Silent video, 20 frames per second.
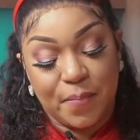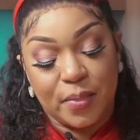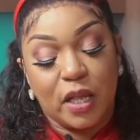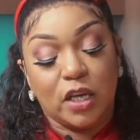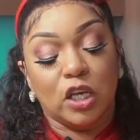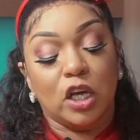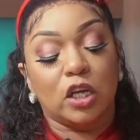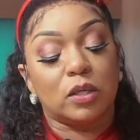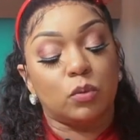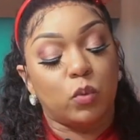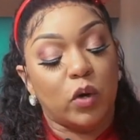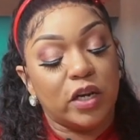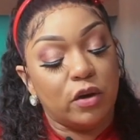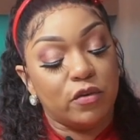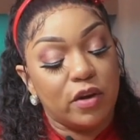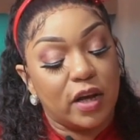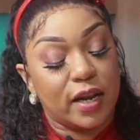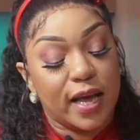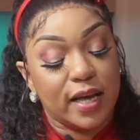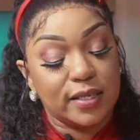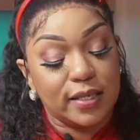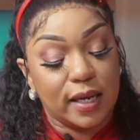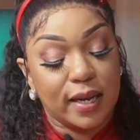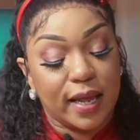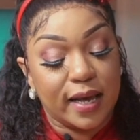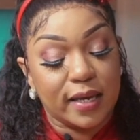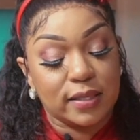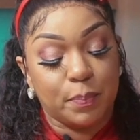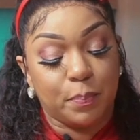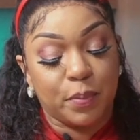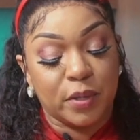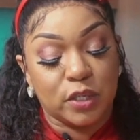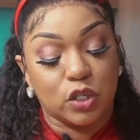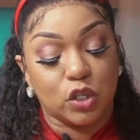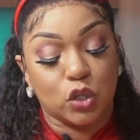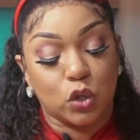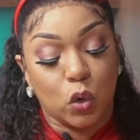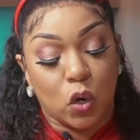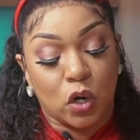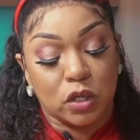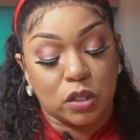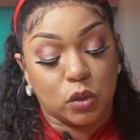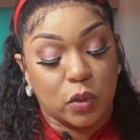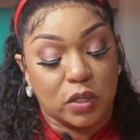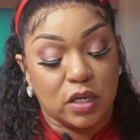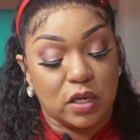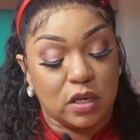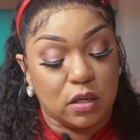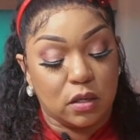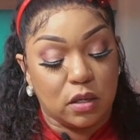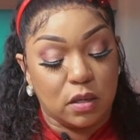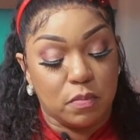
Yes, but I realize I like to put sauce with the